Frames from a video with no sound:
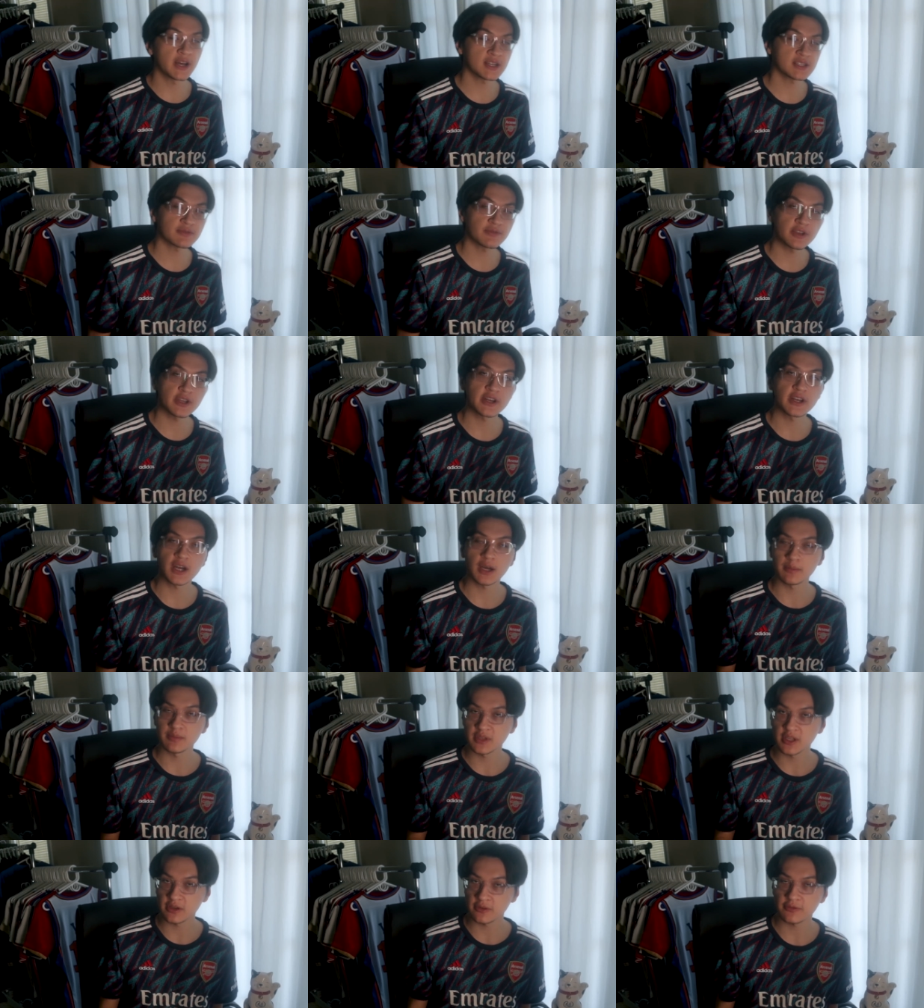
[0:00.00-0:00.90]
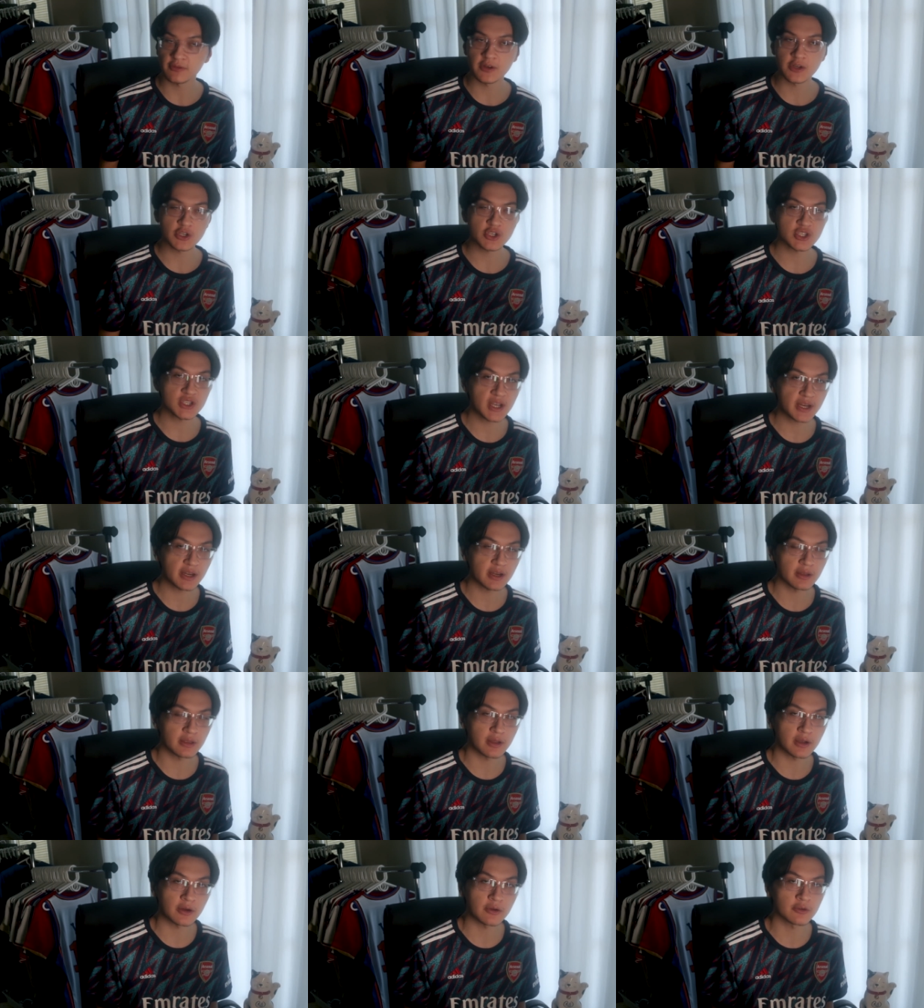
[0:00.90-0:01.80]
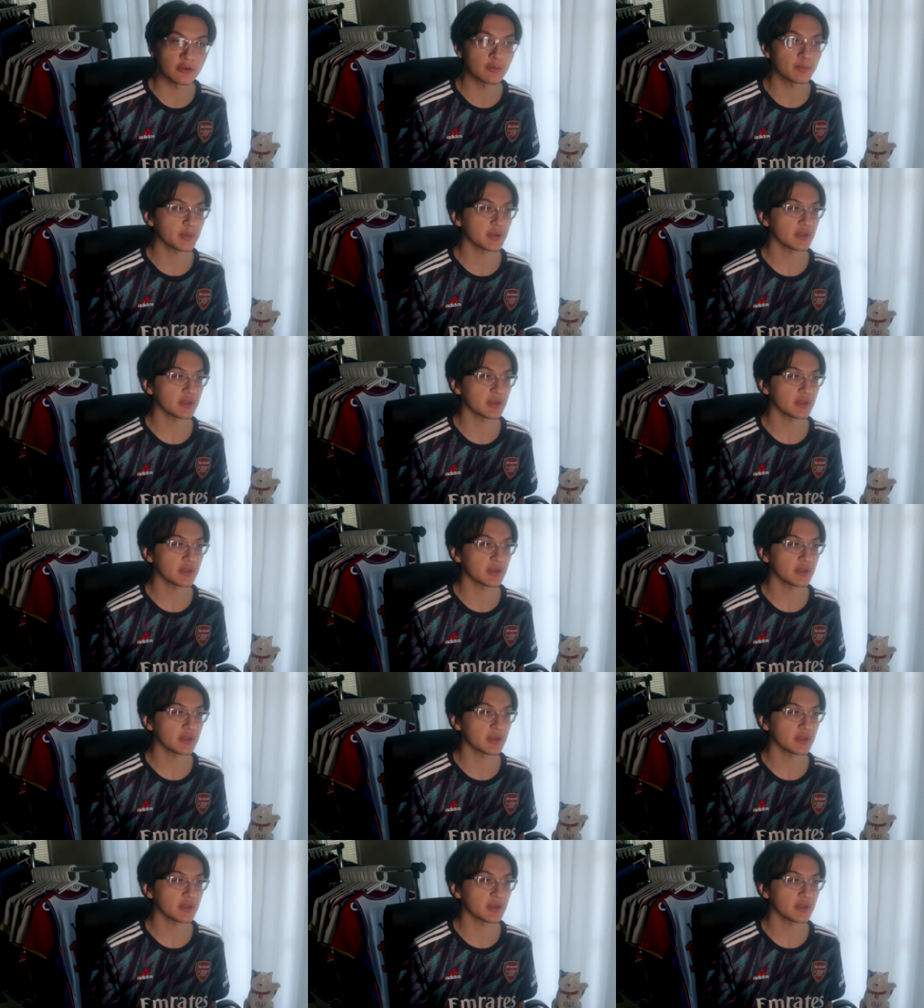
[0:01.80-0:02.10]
as Vietnam did finish second in their group,